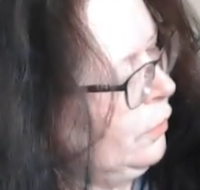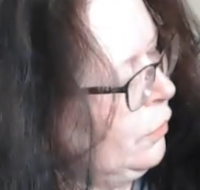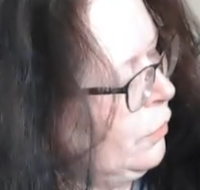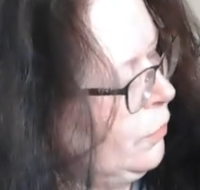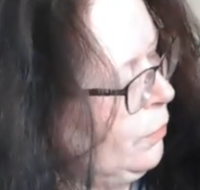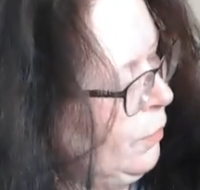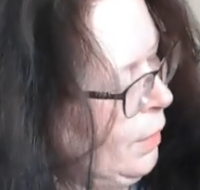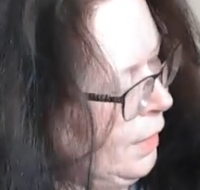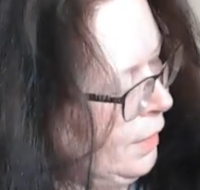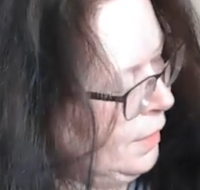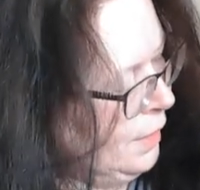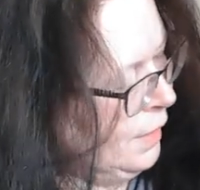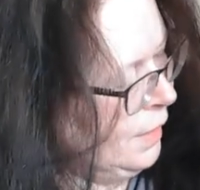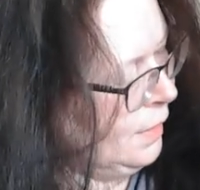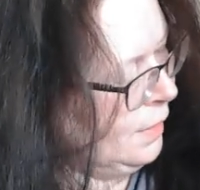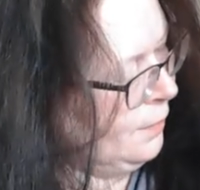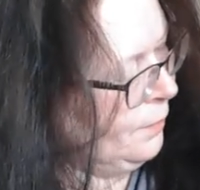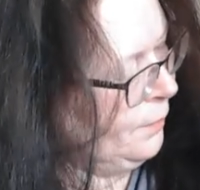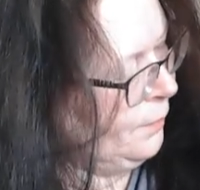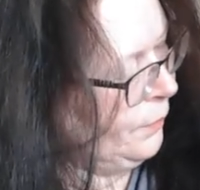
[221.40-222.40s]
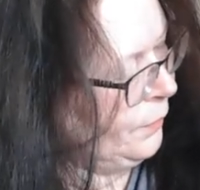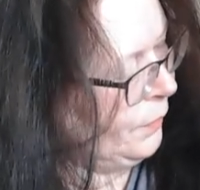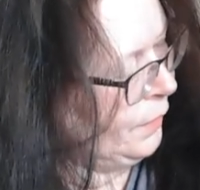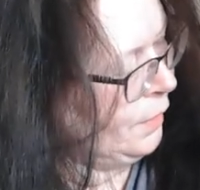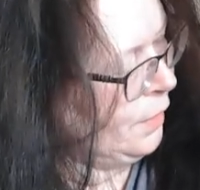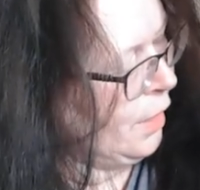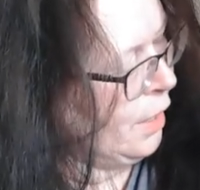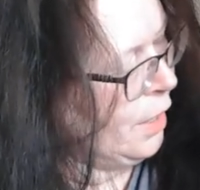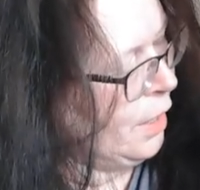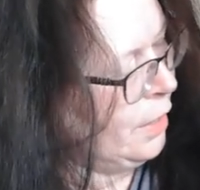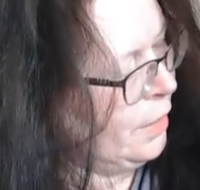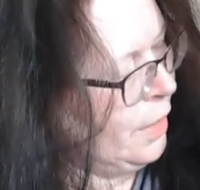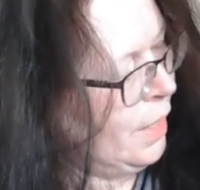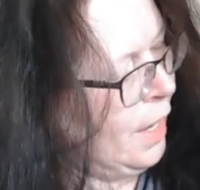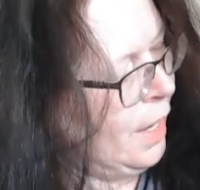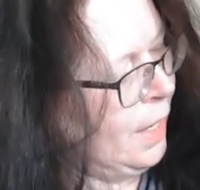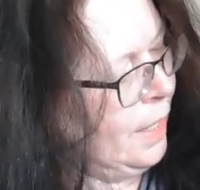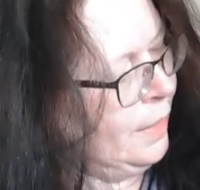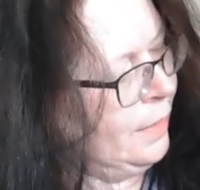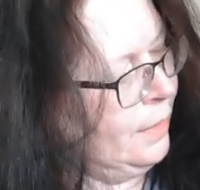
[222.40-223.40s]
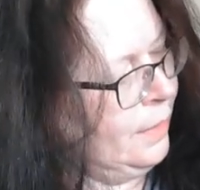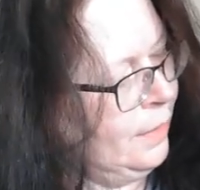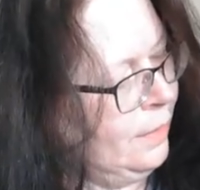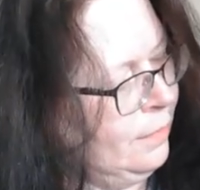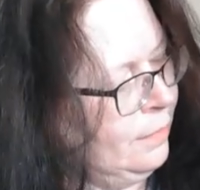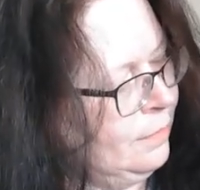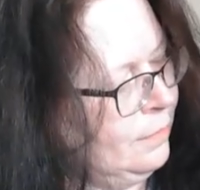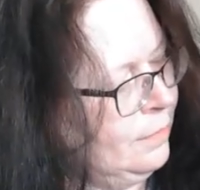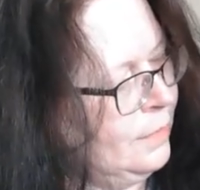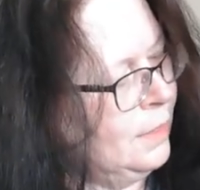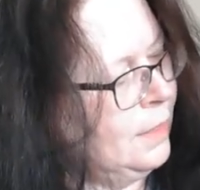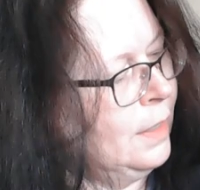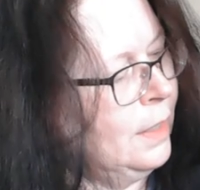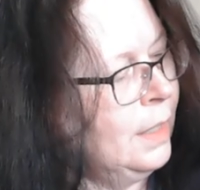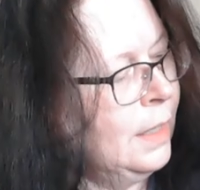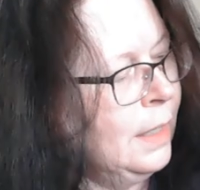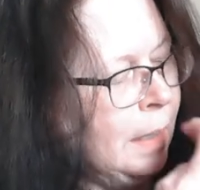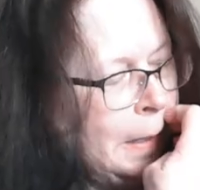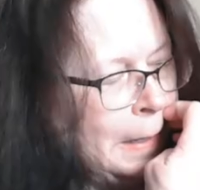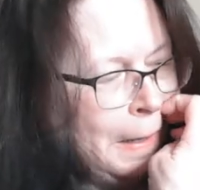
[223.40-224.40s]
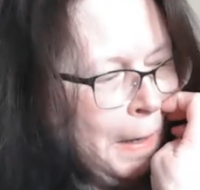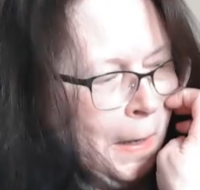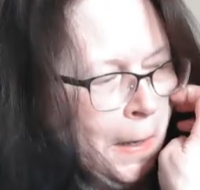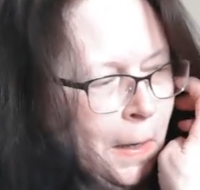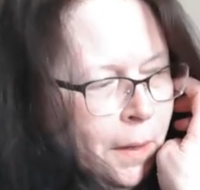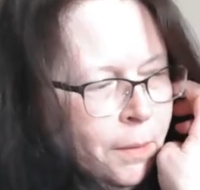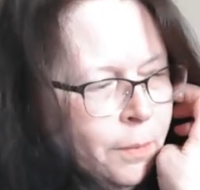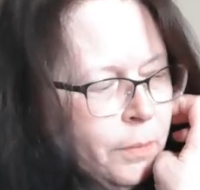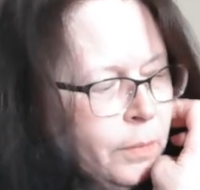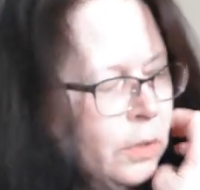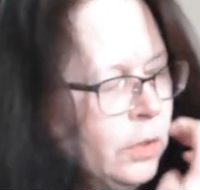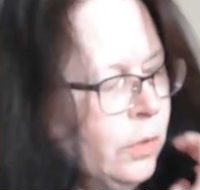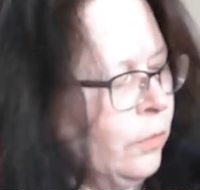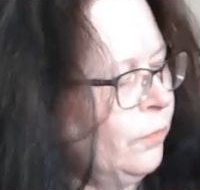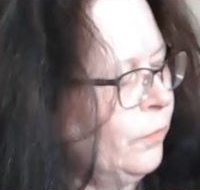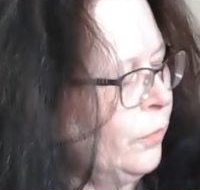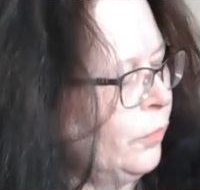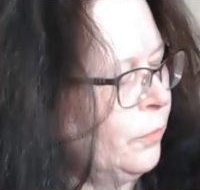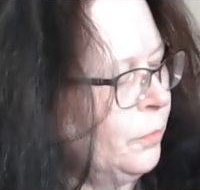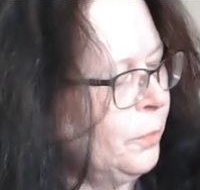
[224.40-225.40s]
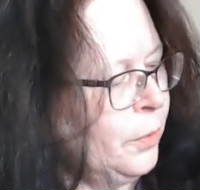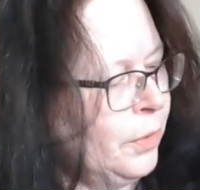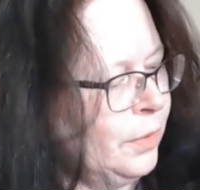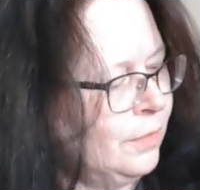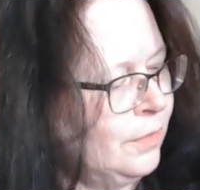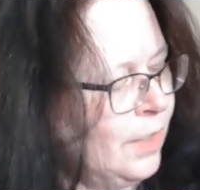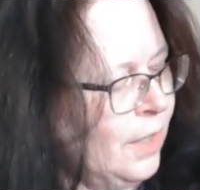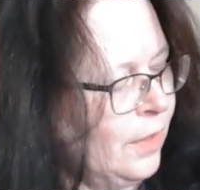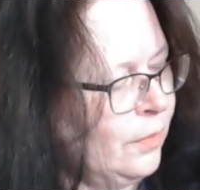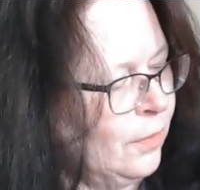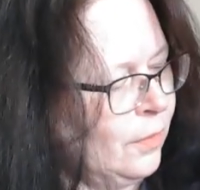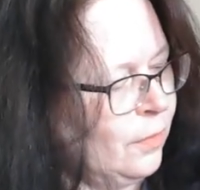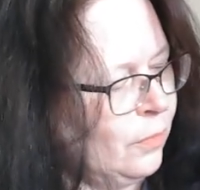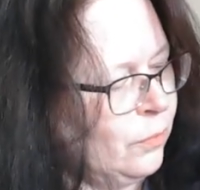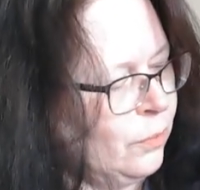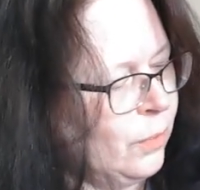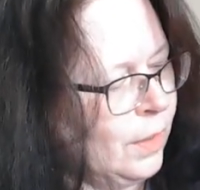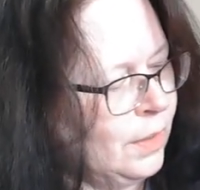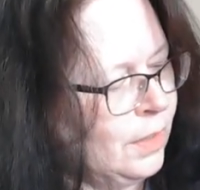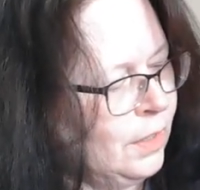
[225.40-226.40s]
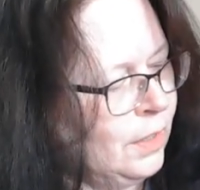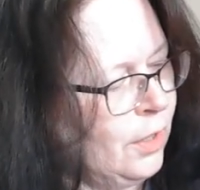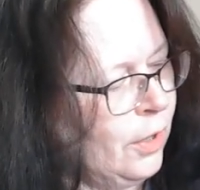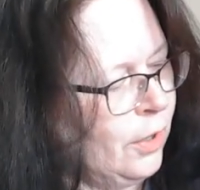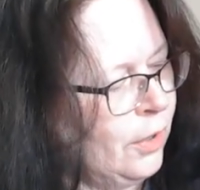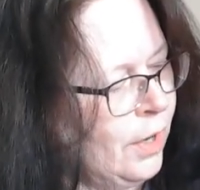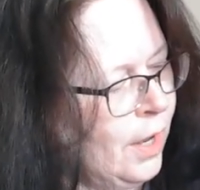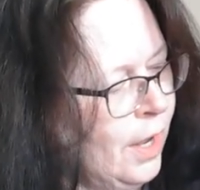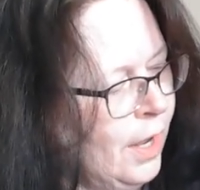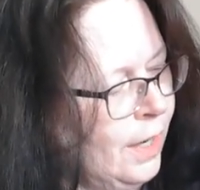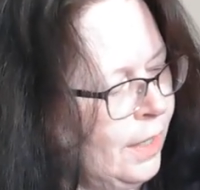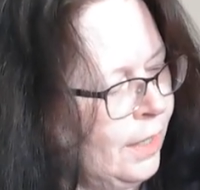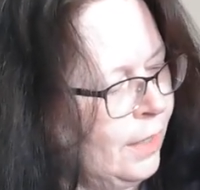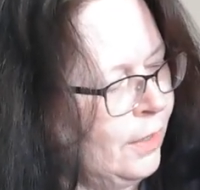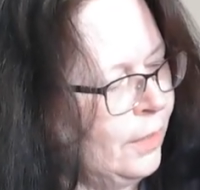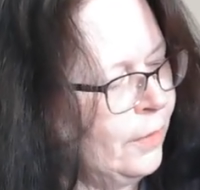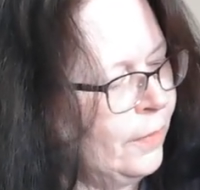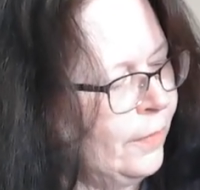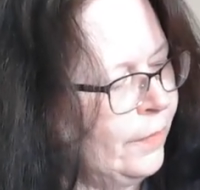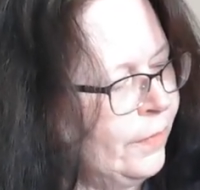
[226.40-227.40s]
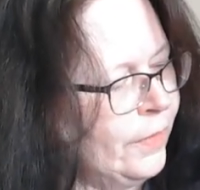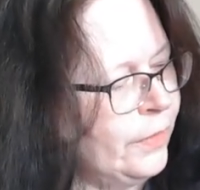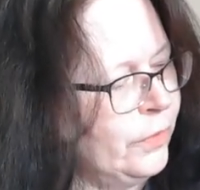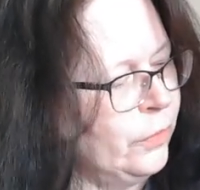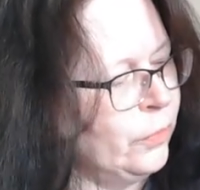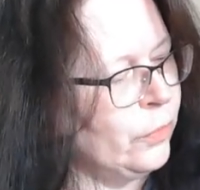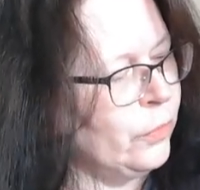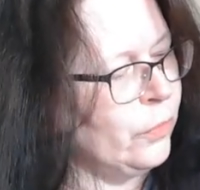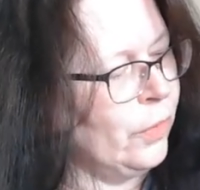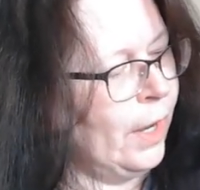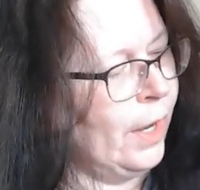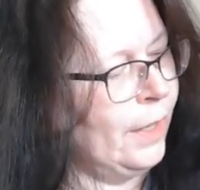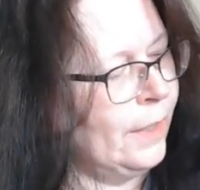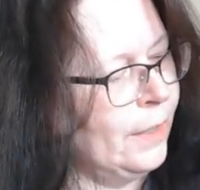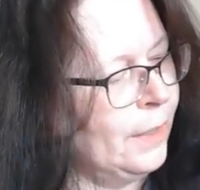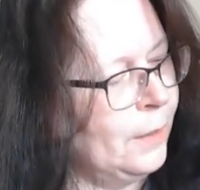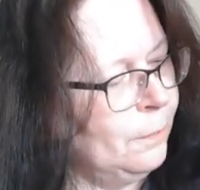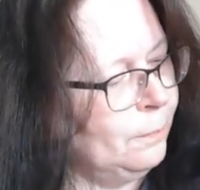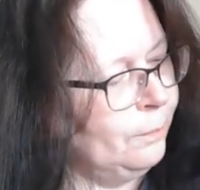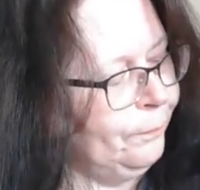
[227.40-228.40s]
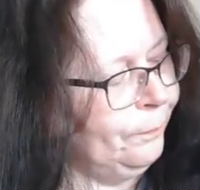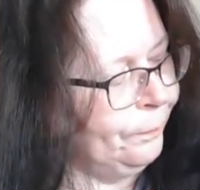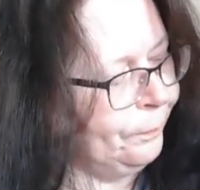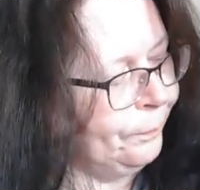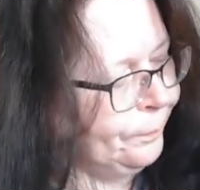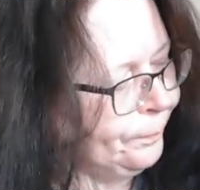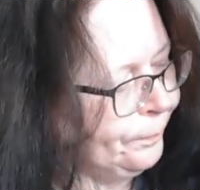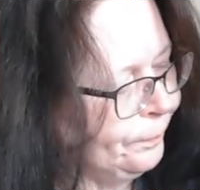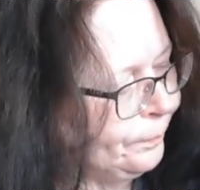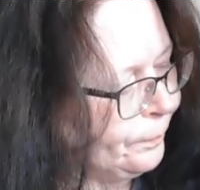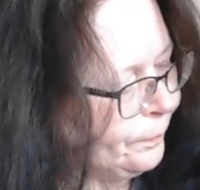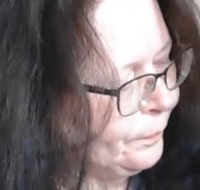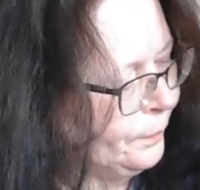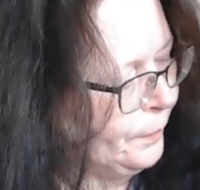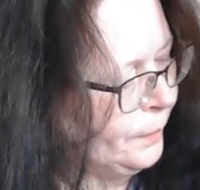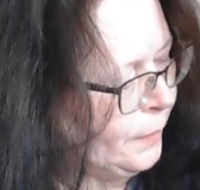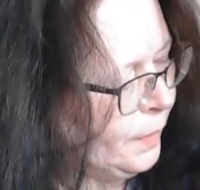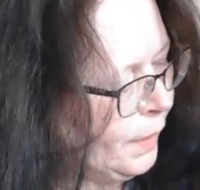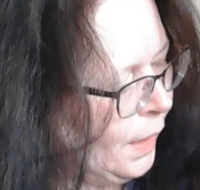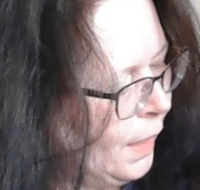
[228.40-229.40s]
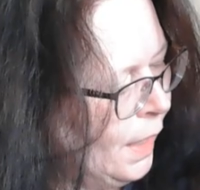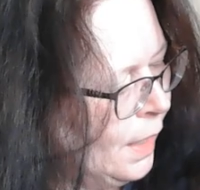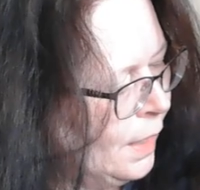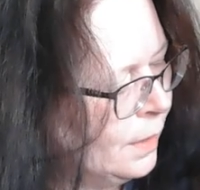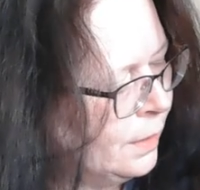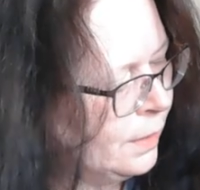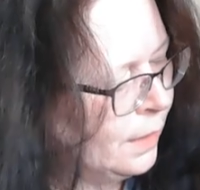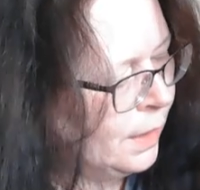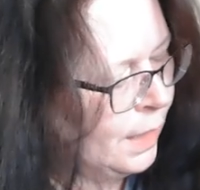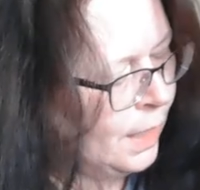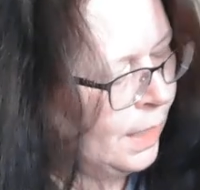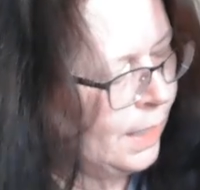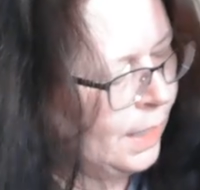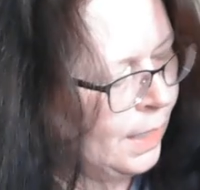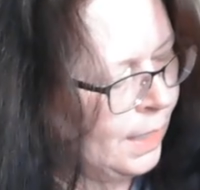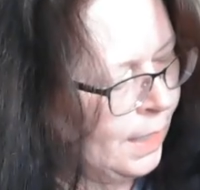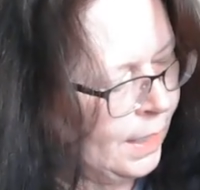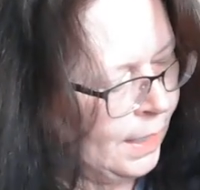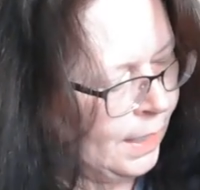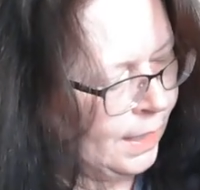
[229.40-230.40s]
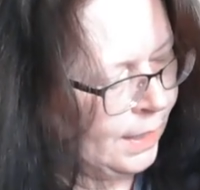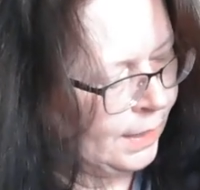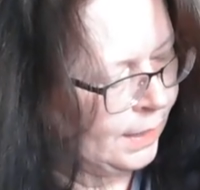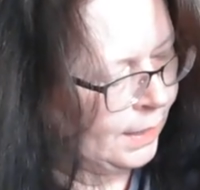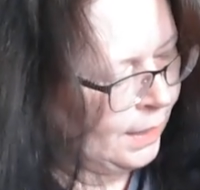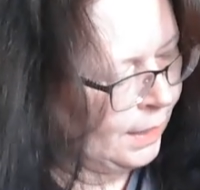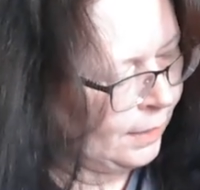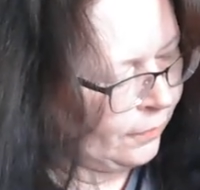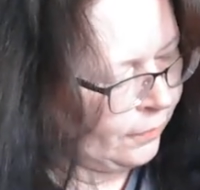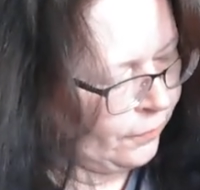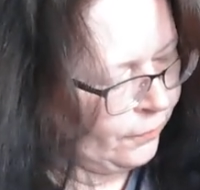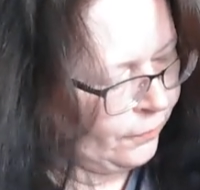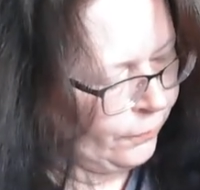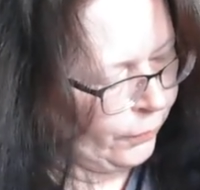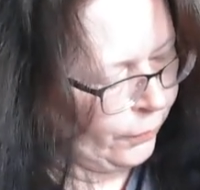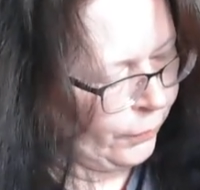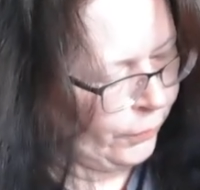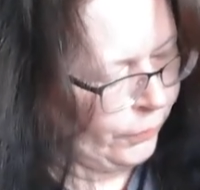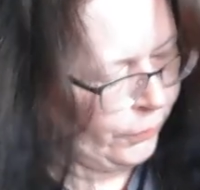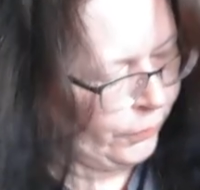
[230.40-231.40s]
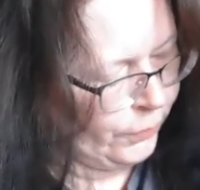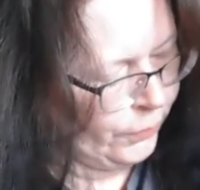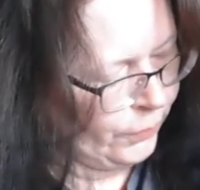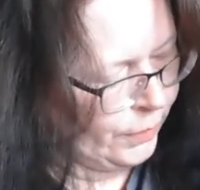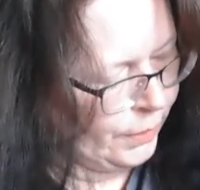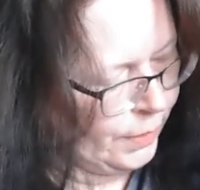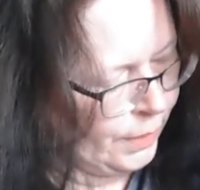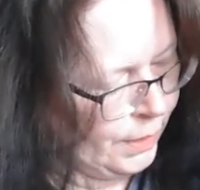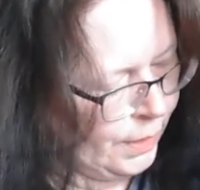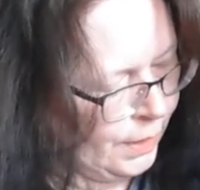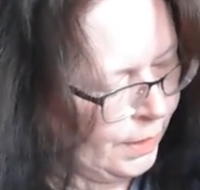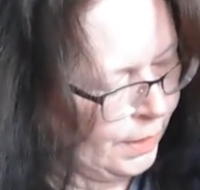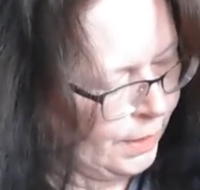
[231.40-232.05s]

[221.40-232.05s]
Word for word: you thread the yarn on this, you know, first put it together and thread the yarn on here, and then you crank it, and it knits for you.